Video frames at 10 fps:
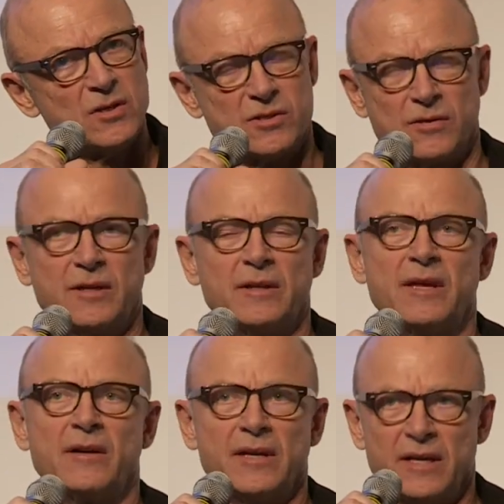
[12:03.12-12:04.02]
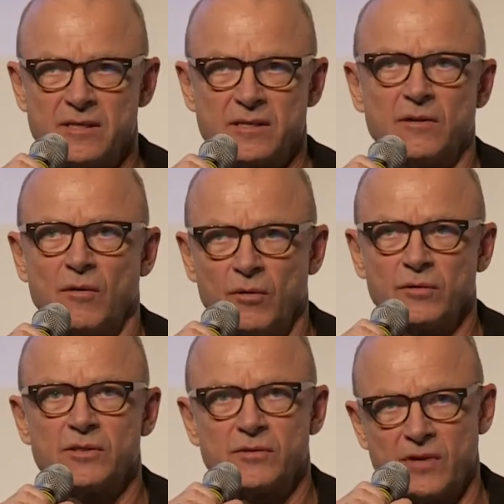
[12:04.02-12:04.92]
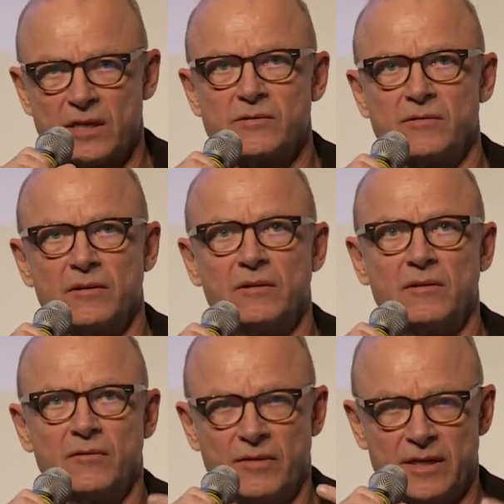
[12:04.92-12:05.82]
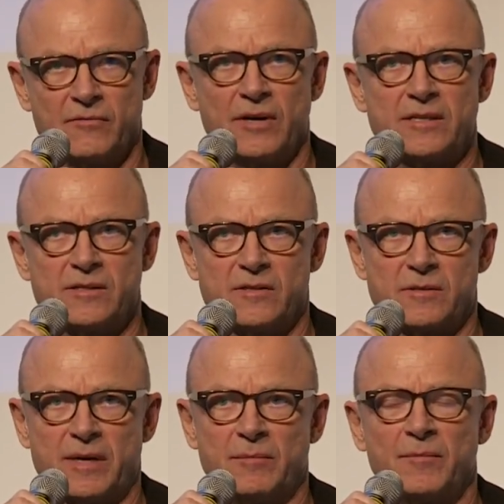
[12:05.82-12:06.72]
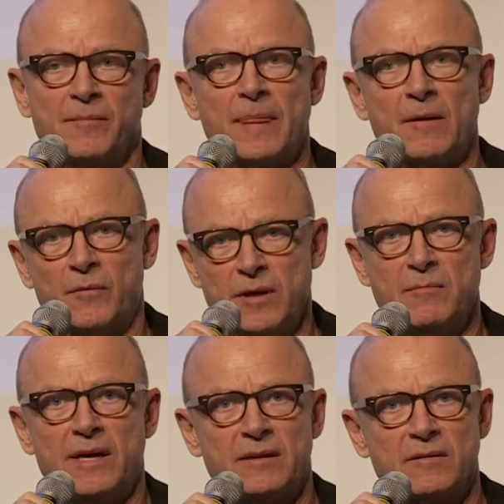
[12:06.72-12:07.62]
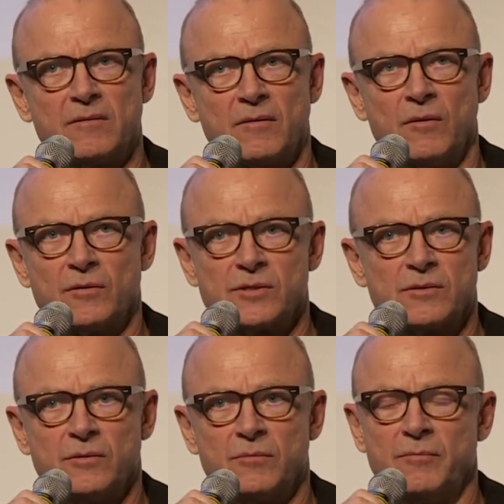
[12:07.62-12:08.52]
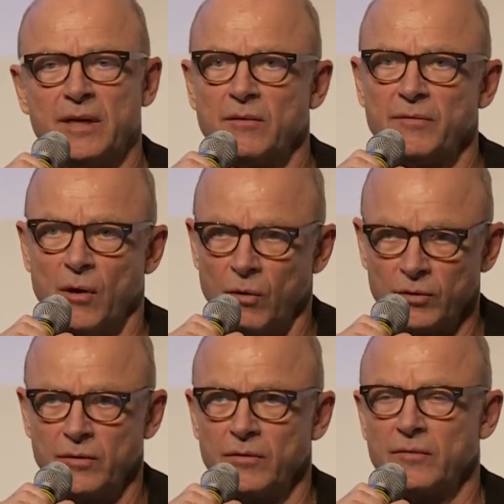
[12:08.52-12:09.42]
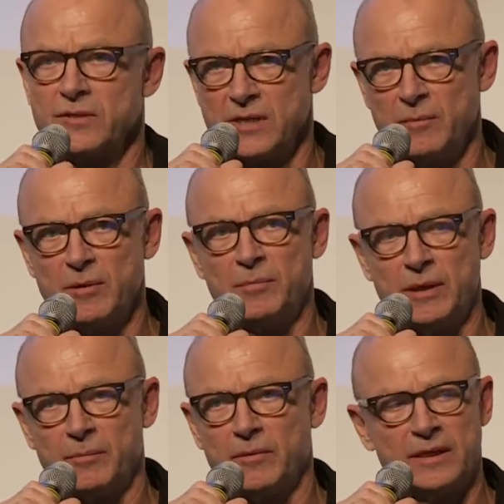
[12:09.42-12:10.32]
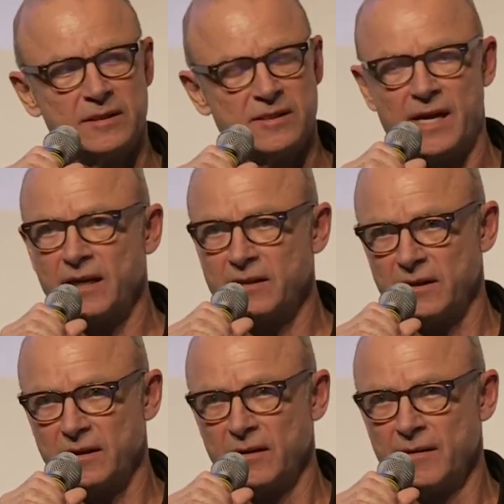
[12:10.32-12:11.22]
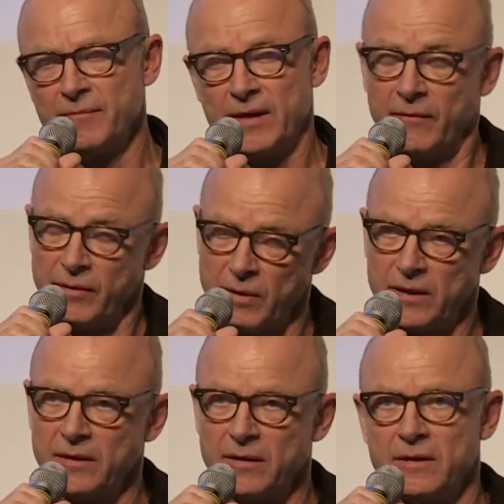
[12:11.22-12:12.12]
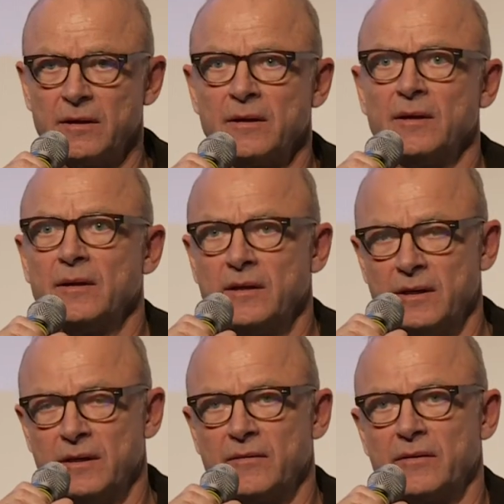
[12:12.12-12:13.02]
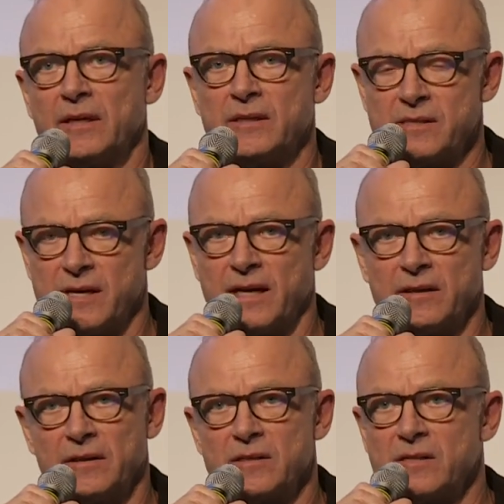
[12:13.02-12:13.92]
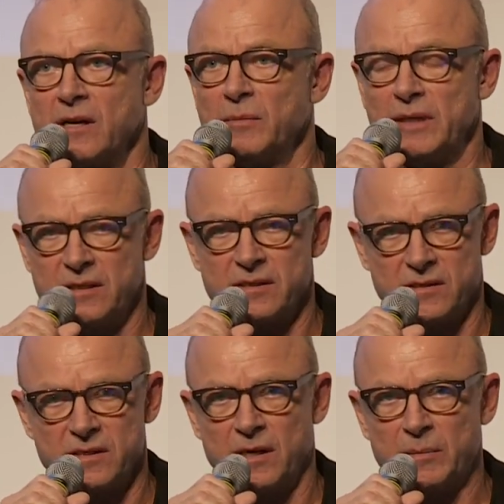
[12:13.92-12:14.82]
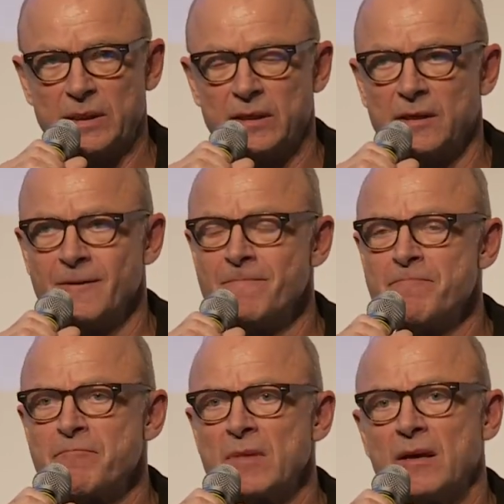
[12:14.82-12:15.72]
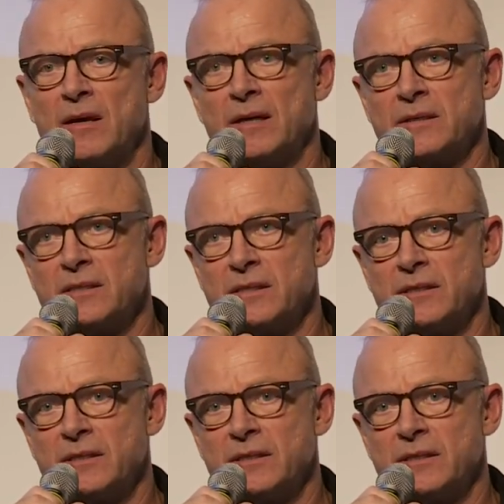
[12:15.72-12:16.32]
So there is an old structural racism, and we met also many of the old Sami people that is acting. Everyone here that is acting Sami is a Sami, and